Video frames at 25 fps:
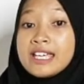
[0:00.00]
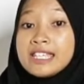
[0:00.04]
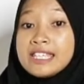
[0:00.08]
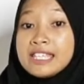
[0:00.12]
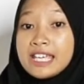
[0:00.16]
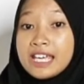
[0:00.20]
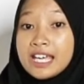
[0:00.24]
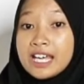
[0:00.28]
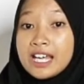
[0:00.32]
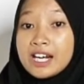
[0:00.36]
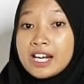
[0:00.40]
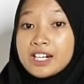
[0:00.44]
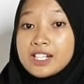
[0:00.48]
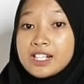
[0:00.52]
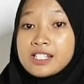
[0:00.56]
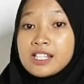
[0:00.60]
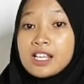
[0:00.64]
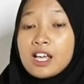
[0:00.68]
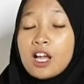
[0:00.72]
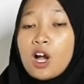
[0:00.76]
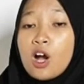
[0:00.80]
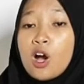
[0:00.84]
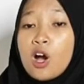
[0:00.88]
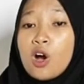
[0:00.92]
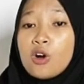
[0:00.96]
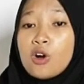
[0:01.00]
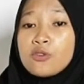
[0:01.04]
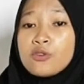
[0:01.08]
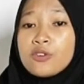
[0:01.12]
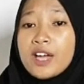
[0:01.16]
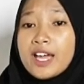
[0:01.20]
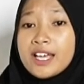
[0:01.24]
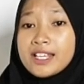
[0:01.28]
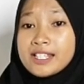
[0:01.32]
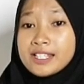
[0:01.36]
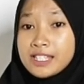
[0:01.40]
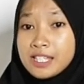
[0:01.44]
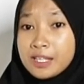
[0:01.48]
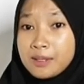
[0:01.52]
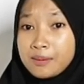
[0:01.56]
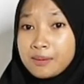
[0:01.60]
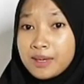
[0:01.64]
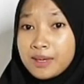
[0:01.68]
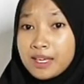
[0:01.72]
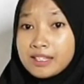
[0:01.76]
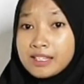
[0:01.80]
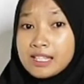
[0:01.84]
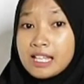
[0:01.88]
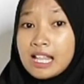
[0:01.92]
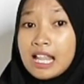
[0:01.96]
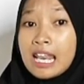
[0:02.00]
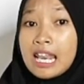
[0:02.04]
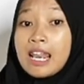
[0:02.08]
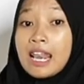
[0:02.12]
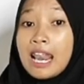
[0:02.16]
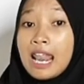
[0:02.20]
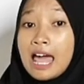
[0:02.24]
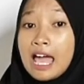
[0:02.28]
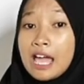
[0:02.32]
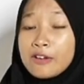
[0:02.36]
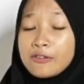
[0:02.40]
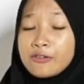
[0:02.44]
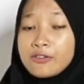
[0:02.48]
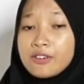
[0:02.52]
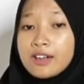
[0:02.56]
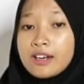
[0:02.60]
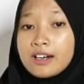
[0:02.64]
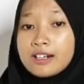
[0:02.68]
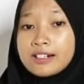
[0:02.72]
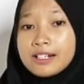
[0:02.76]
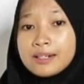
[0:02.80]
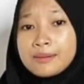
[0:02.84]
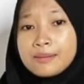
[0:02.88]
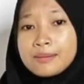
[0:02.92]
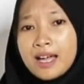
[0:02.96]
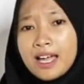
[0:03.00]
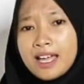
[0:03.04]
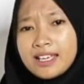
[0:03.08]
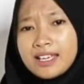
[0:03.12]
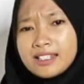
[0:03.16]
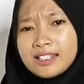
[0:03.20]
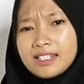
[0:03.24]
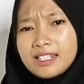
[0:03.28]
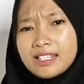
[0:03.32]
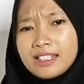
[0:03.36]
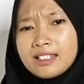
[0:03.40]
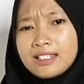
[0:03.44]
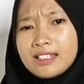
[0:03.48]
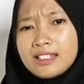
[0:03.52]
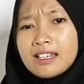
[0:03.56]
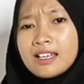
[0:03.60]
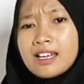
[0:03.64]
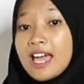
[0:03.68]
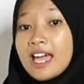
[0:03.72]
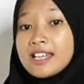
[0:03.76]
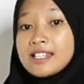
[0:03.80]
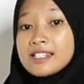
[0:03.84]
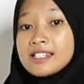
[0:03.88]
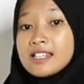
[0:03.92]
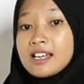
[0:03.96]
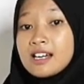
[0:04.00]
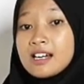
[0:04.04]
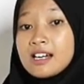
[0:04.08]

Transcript: years of estimate life remaining as